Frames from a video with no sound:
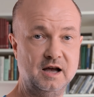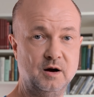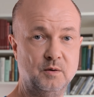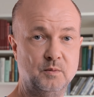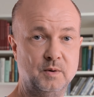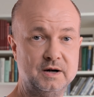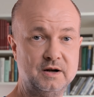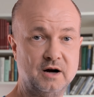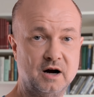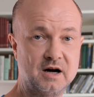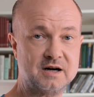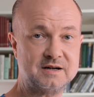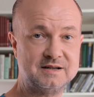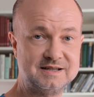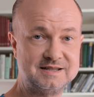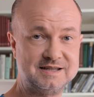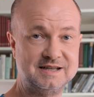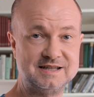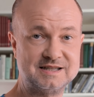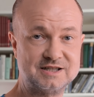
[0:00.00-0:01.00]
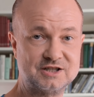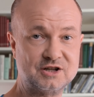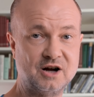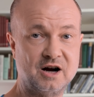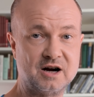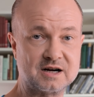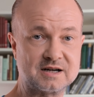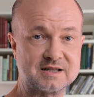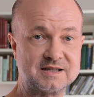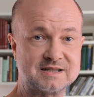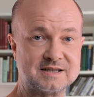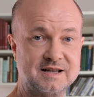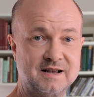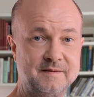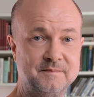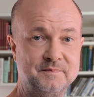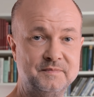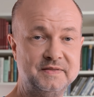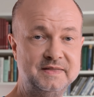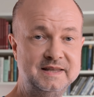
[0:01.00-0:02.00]
When heart disease starts,
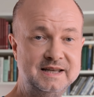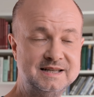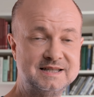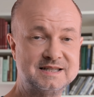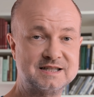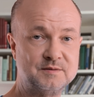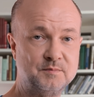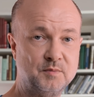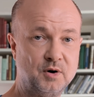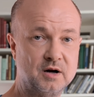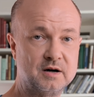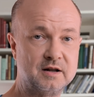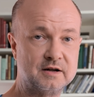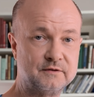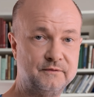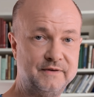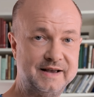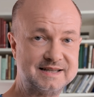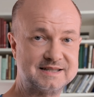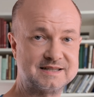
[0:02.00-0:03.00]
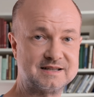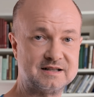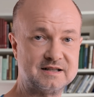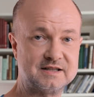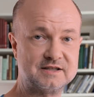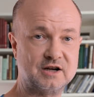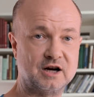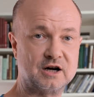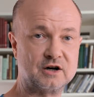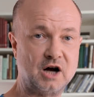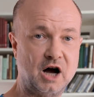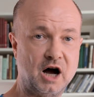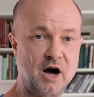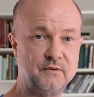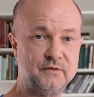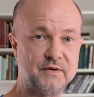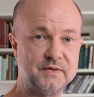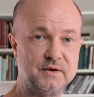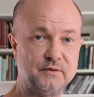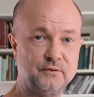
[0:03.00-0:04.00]
these smaller vessels are
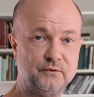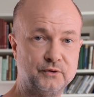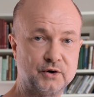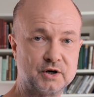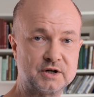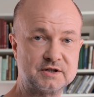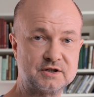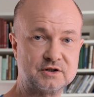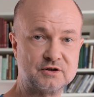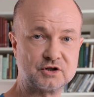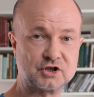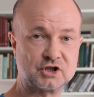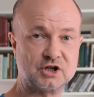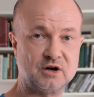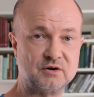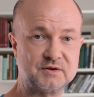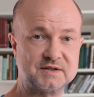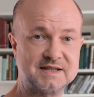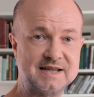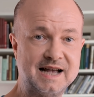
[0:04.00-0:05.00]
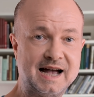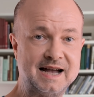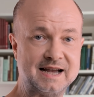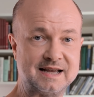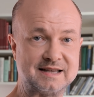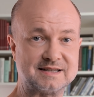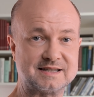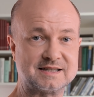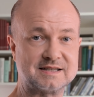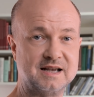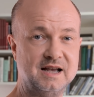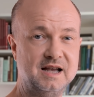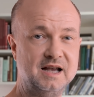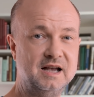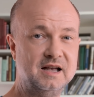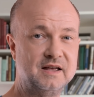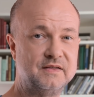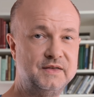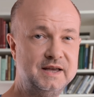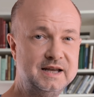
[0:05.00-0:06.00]
often the first to show signs.
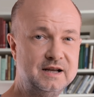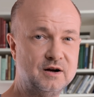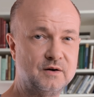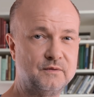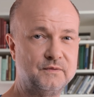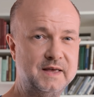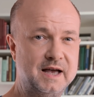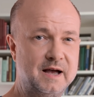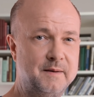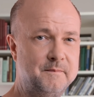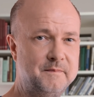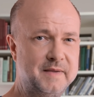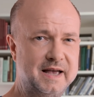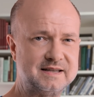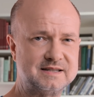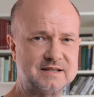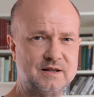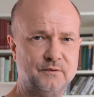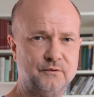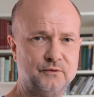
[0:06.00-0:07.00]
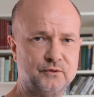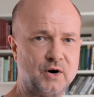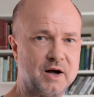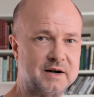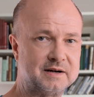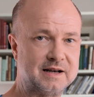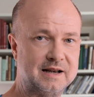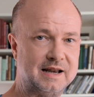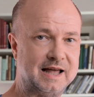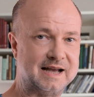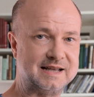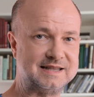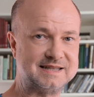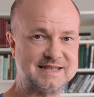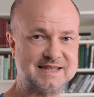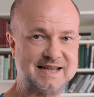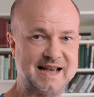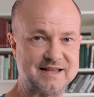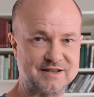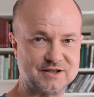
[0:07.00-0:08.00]
Think of them as the frontline
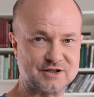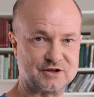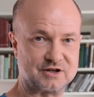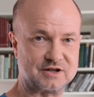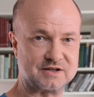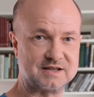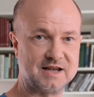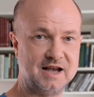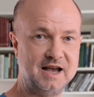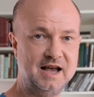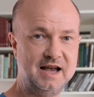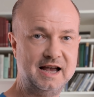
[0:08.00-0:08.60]
sensors.